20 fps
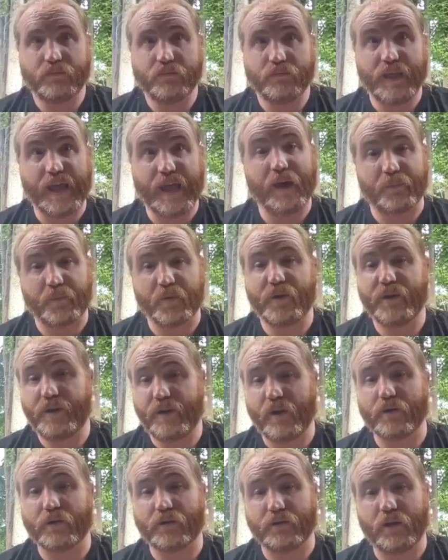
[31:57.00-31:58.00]
Yeah, pretty
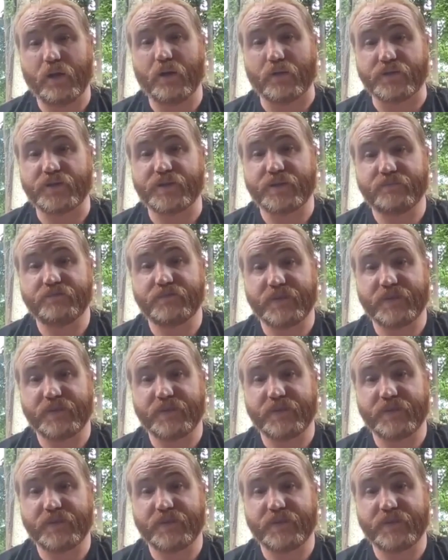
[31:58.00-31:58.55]
darn close.